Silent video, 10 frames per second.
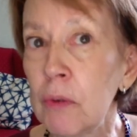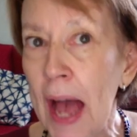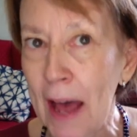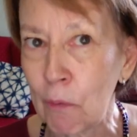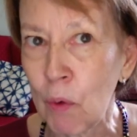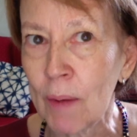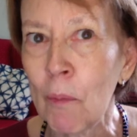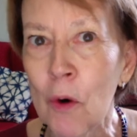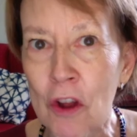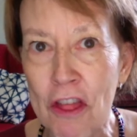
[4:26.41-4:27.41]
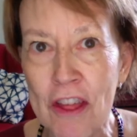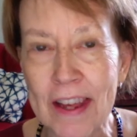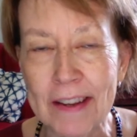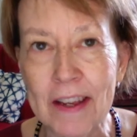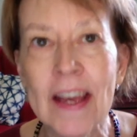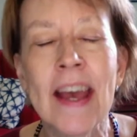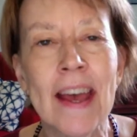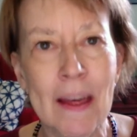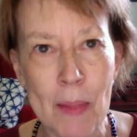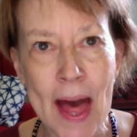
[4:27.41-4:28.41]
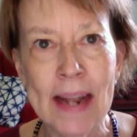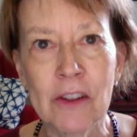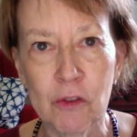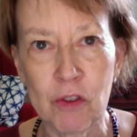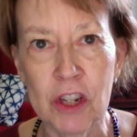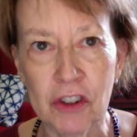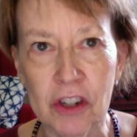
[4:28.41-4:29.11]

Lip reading: add one more thing, and that is vision.